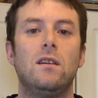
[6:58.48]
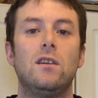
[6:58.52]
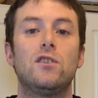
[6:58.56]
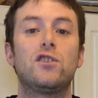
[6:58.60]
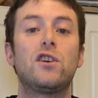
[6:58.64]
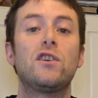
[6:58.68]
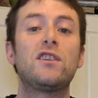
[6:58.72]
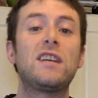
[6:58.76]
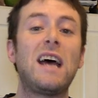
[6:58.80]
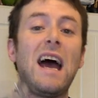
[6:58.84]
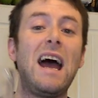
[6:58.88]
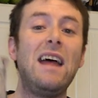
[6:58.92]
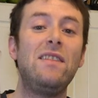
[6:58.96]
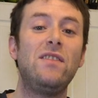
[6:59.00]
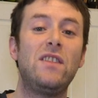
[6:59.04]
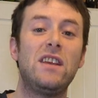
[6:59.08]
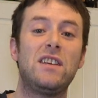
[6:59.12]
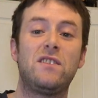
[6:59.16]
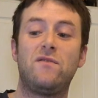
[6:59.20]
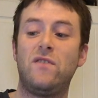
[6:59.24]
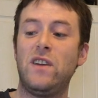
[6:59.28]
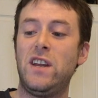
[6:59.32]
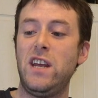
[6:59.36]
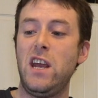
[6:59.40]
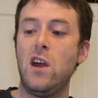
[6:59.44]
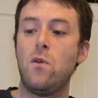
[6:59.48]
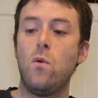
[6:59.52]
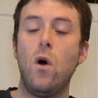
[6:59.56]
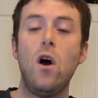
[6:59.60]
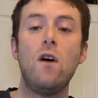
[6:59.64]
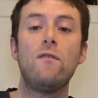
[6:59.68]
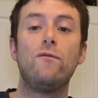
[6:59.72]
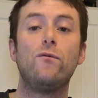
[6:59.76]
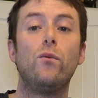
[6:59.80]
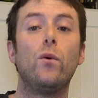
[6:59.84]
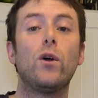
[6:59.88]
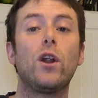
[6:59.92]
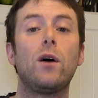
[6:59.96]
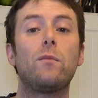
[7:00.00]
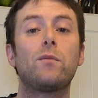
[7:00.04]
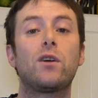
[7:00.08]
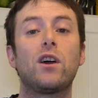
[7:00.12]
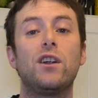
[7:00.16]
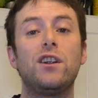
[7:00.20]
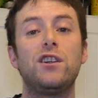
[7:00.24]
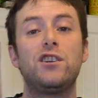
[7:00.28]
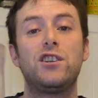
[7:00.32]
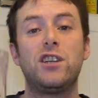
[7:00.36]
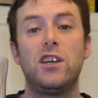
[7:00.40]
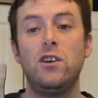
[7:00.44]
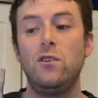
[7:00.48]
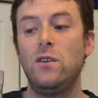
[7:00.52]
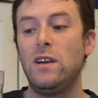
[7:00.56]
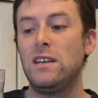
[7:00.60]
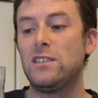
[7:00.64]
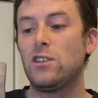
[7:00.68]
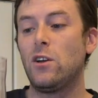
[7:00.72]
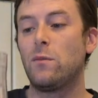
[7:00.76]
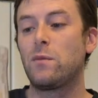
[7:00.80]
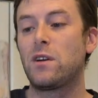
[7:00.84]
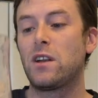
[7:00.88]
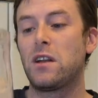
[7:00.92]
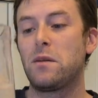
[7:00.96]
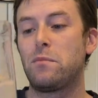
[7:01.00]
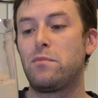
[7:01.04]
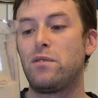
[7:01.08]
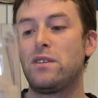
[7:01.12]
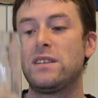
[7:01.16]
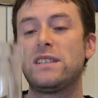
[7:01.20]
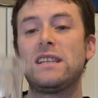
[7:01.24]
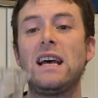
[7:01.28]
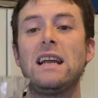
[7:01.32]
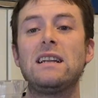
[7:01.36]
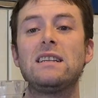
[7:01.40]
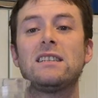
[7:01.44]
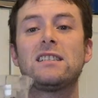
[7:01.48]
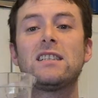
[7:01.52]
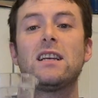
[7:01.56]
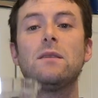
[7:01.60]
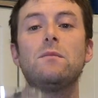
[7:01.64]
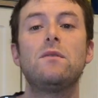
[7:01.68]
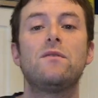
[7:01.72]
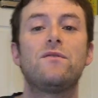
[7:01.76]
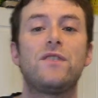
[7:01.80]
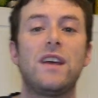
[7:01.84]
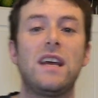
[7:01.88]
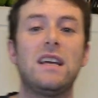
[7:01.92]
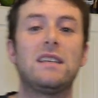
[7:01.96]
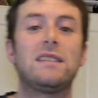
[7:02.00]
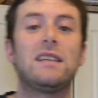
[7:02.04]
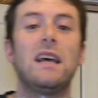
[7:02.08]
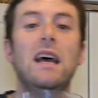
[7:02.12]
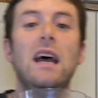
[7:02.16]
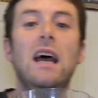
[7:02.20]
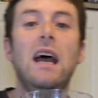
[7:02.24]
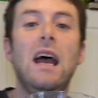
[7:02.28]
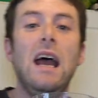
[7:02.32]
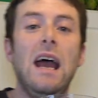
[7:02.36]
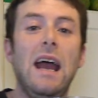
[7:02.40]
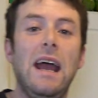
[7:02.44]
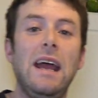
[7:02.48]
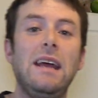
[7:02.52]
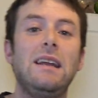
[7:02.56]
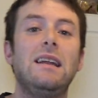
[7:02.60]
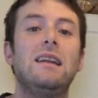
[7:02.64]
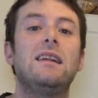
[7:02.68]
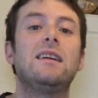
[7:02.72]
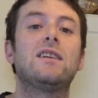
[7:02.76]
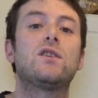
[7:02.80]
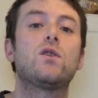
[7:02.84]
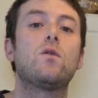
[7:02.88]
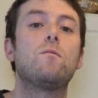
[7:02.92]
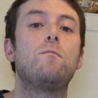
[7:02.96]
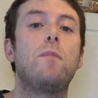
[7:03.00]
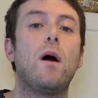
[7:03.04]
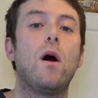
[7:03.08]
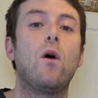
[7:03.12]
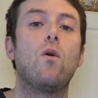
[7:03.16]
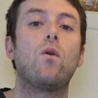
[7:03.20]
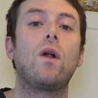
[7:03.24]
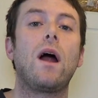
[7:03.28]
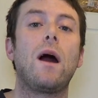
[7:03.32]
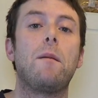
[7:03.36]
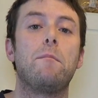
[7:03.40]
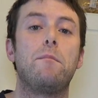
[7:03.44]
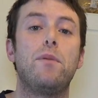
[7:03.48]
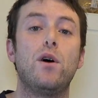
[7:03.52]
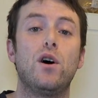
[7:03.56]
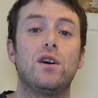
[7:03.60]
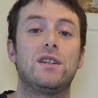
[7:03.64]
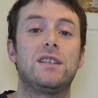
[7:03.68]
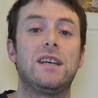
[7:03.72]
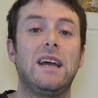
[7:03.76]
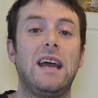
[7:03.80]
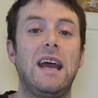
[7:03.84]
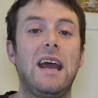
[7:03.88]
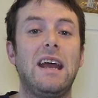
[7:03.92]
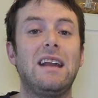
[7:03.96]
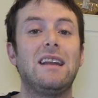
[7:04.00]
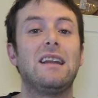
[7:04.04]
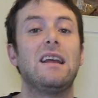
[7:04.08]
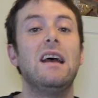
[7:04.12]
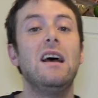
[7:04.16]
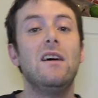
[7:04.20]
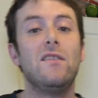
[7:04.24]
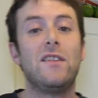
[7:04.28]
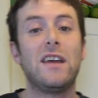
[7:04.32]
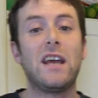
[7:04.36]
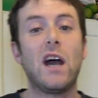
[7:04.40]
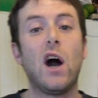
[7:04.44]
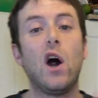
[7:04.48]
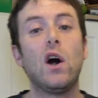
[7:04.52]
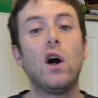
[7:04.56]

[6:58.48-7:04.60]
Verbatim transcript: So to end this video off, what I'm going to do is I'm going to present some of this in a little bowl and put it in the